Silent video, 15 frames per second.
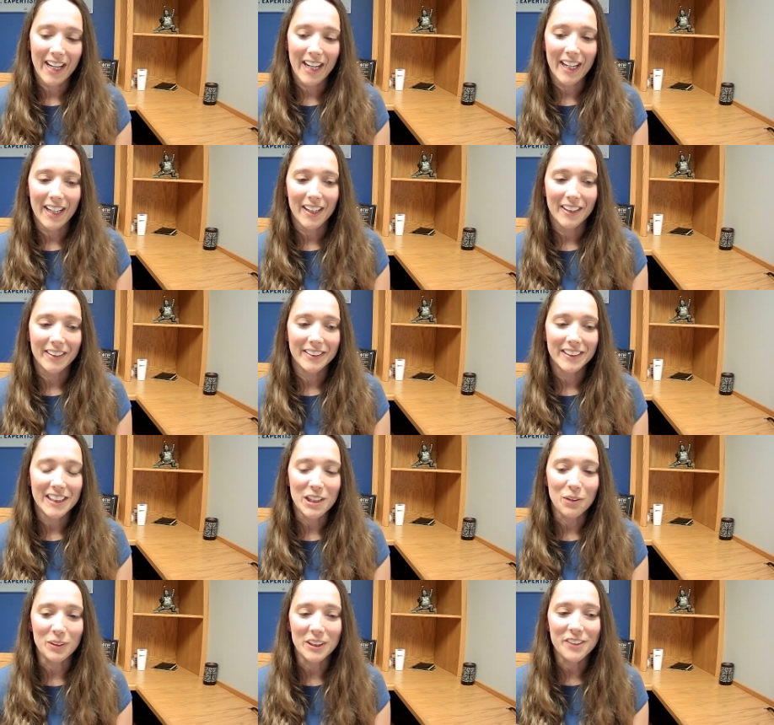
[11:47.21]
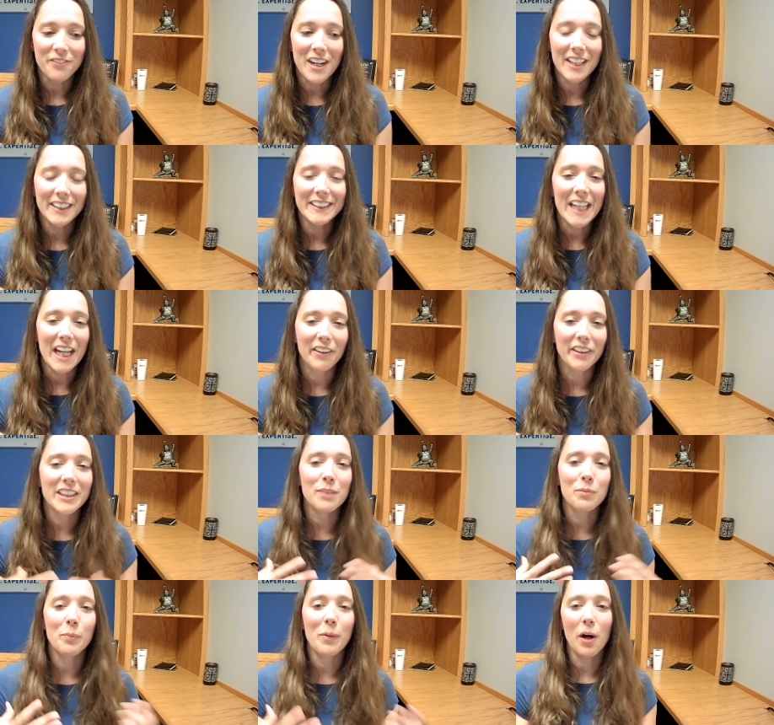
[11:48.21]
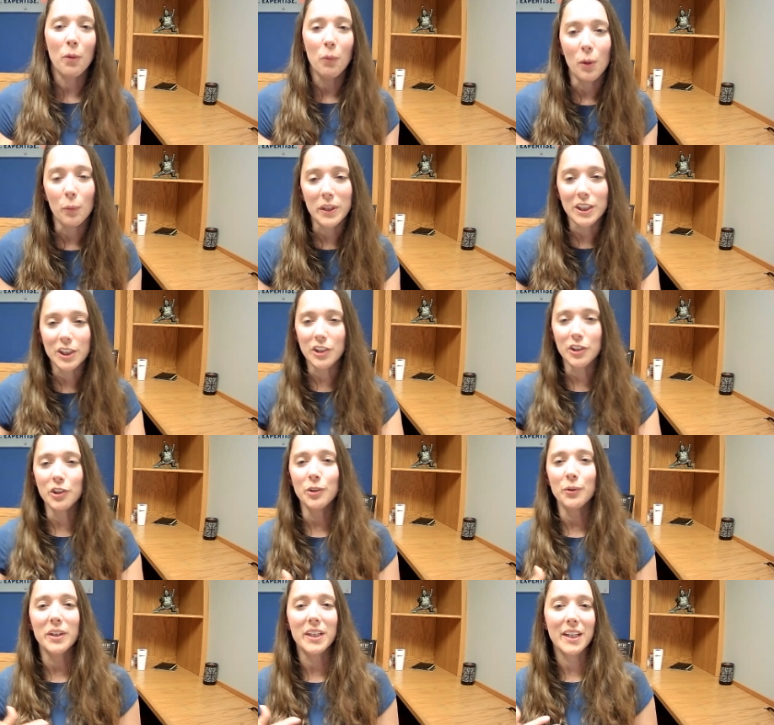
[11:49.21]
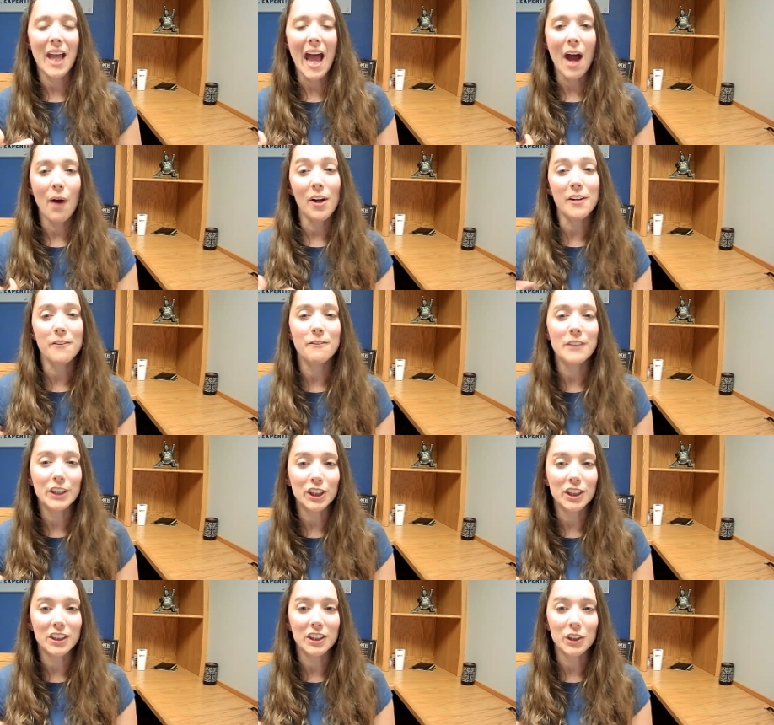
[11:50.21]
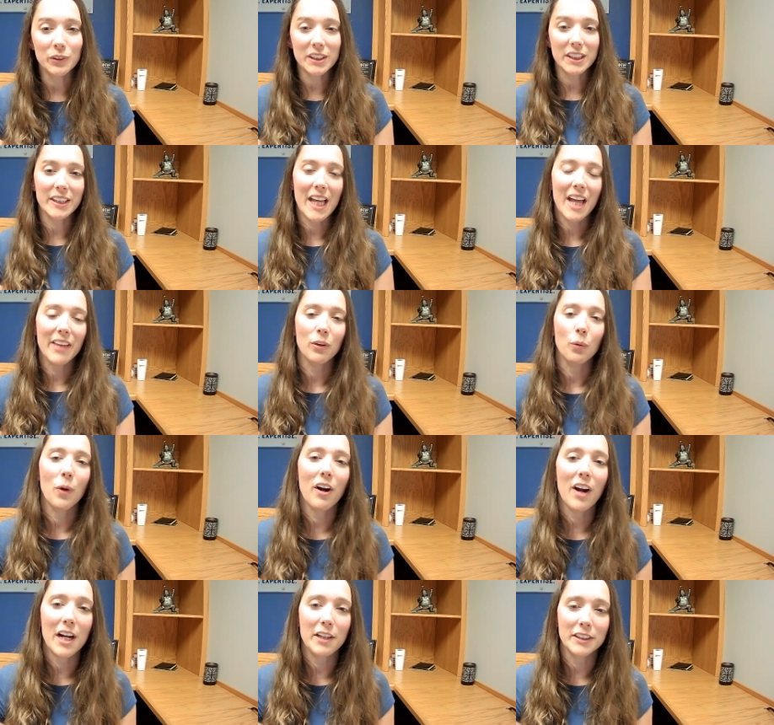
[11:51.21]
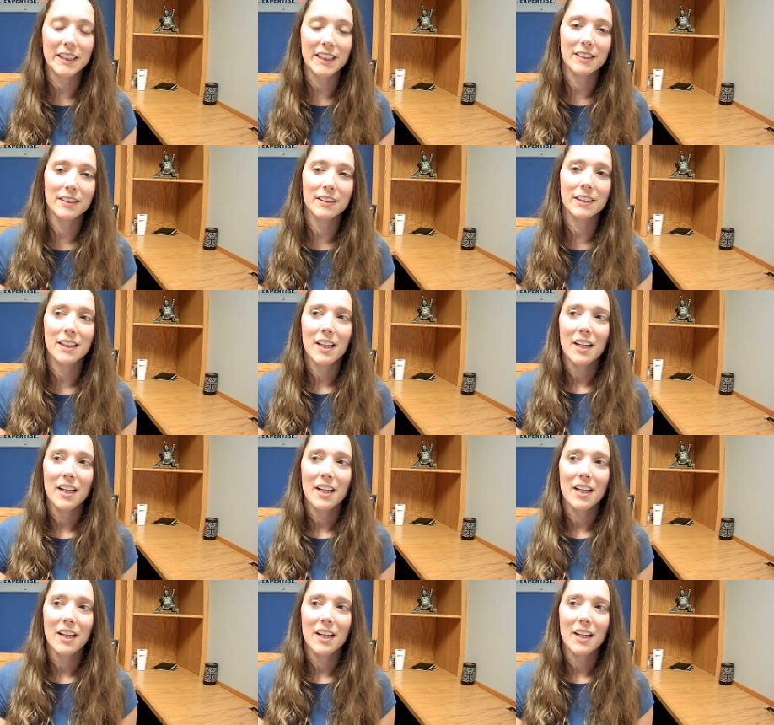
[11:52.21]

And it was fun telling them about what we do and how I envision using that in the warehouses.